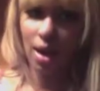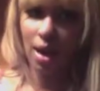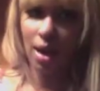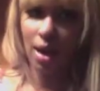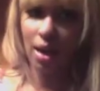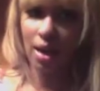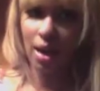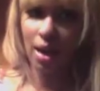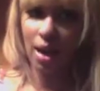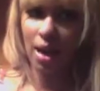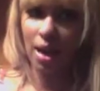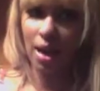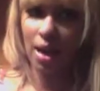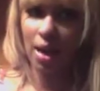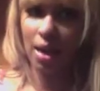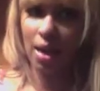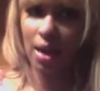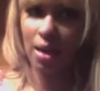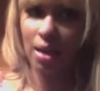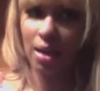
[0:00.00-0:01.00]
I
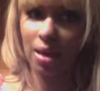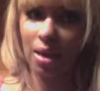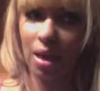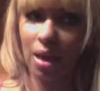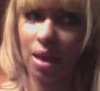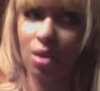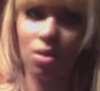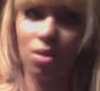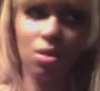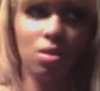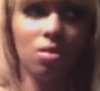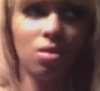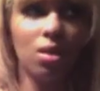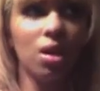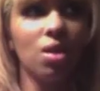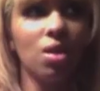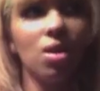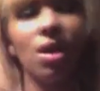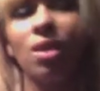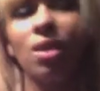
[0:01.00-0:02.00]
don't know. I
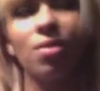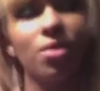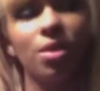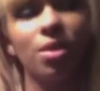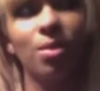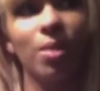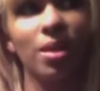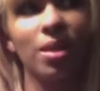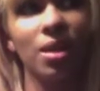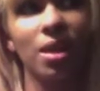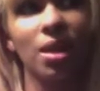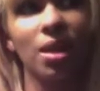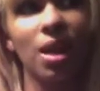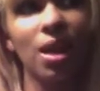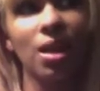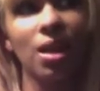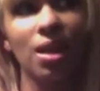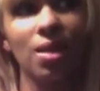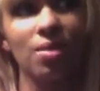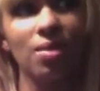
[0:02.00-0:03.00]
don't know how to feel about that. I
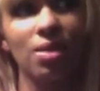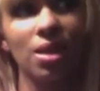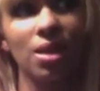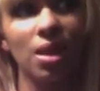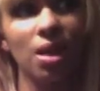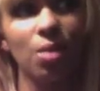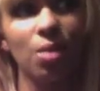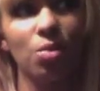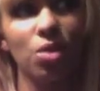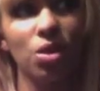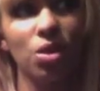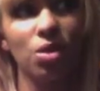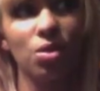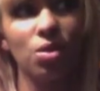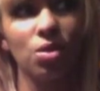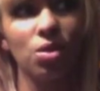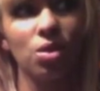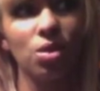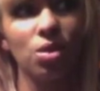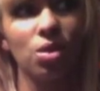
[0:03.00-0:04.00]
love Dean
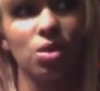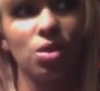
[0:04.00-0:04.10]
Ambrose.